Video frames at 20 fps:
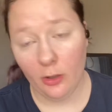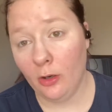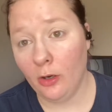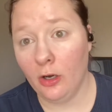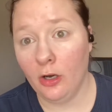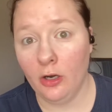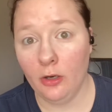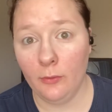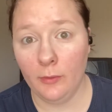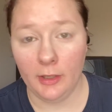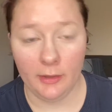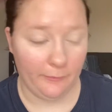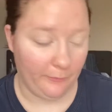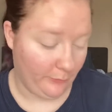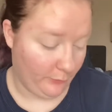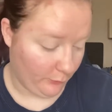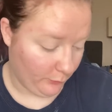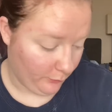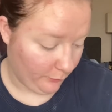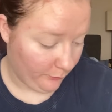Oh well.
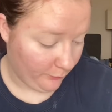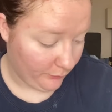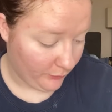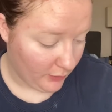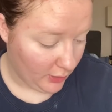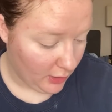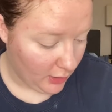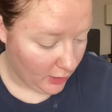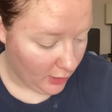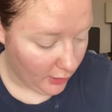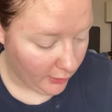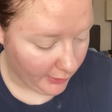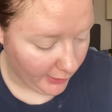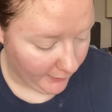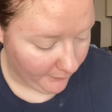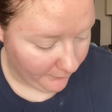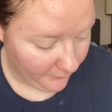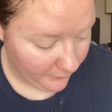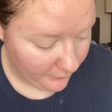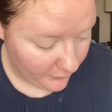Okay,
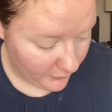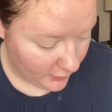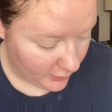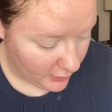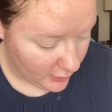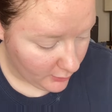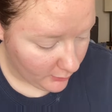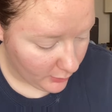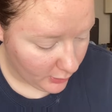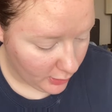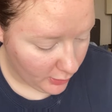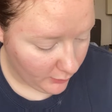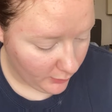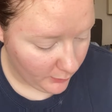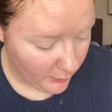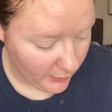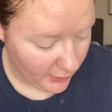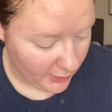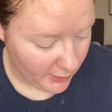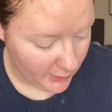so we'll go in
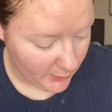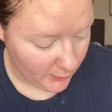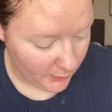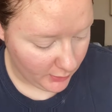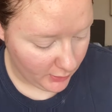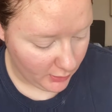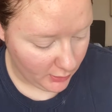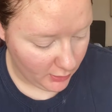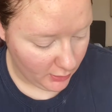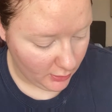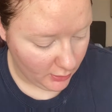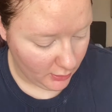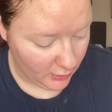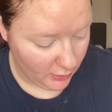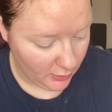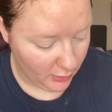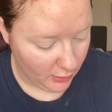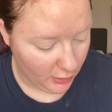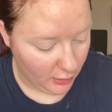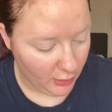with this one
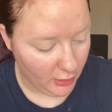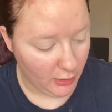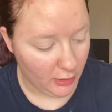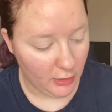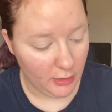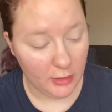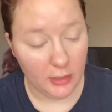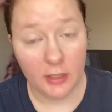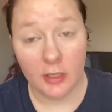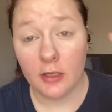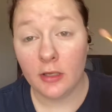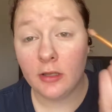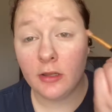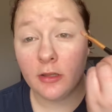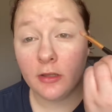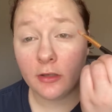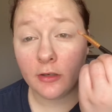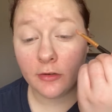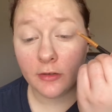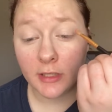on the
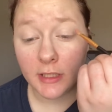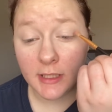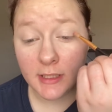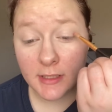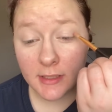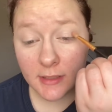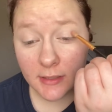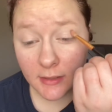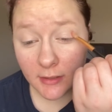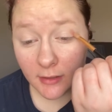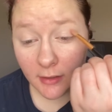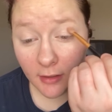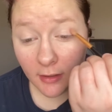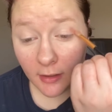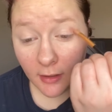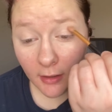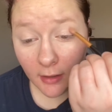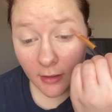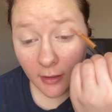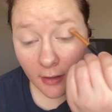crease.
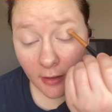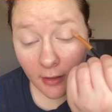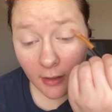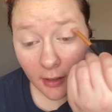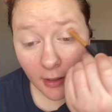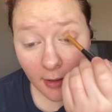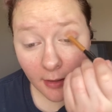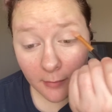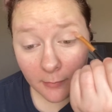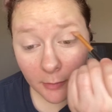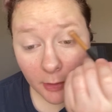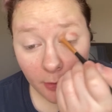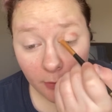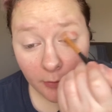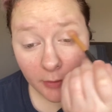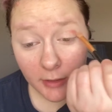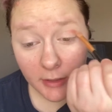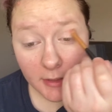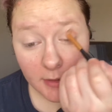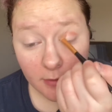I'm
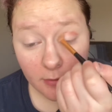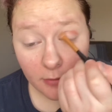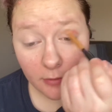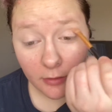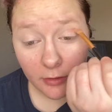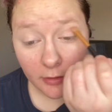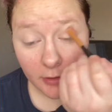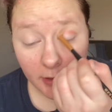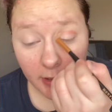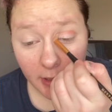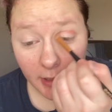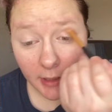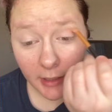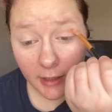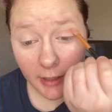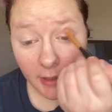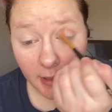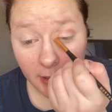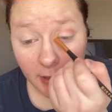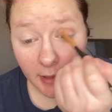going to look
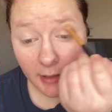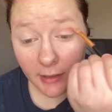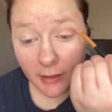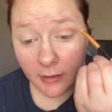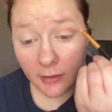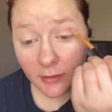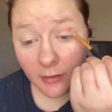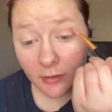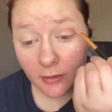in